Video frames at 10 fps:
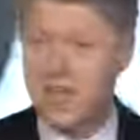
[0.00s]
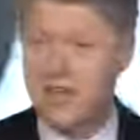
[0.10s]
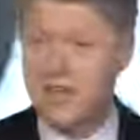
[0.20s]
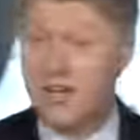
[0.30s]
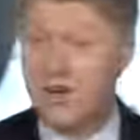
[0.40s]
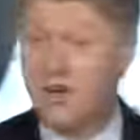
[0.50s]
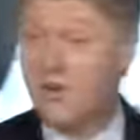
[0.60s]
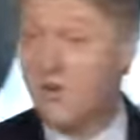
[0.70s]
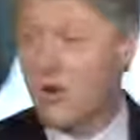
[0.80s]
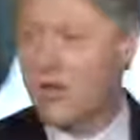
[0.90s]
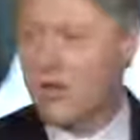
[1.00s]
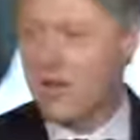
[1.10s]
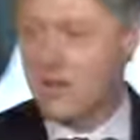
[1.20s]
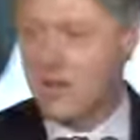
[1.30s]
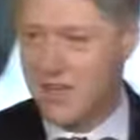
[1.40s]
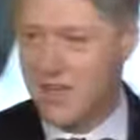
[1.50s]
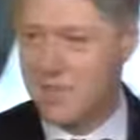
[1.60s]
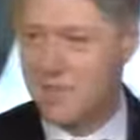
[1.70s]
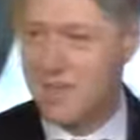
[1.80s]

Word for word: and that all the work they have done,